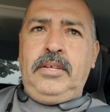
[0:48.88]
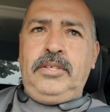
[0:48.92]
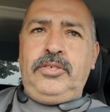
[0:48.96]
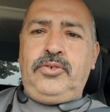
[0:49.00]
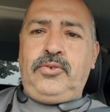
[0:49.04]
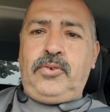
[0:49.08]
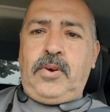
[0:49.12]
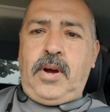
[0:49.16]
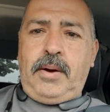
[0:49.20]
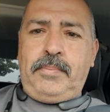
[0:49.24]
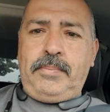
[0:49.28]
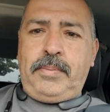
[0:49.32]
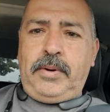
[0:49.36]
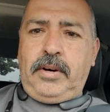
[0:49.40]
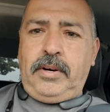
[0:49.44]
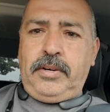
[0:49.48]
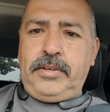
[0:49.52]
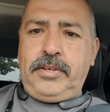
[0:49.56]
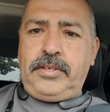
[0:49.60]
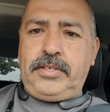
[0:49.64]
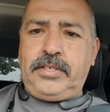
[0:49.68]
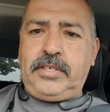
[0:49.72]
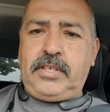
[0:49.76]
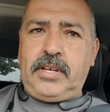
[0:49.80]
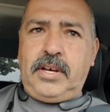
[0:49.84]
drop all
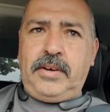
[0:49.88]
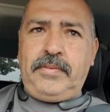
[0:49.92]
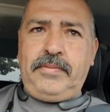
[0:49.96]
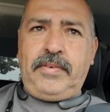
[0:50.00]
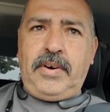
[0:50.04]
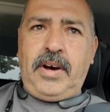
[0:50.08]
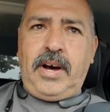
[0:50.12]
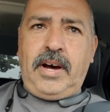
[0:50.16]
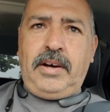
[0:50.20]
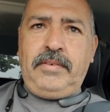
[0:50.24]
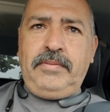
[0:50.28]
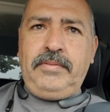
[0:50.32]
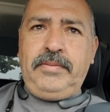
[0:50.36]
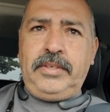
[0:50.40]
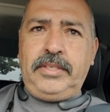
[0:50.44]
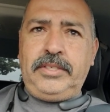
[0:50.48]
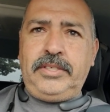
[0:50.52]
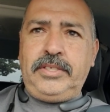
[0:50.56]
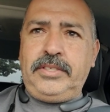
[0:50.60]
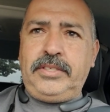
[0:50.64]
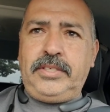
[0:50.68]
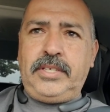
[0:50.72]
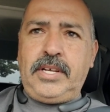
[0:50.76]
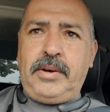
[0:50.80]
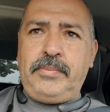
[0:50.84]
your stuff off and
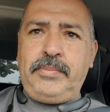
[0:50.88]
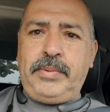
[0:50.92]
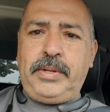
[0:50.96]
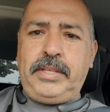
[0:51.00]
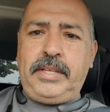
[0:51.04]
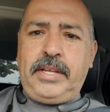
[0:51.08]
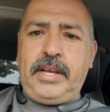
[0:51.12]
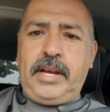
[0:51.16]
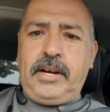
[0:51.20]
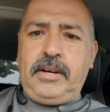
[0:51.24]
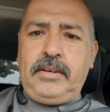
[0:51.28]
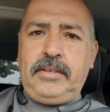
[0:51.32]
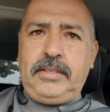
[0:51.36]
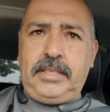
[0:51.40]
just dump it there.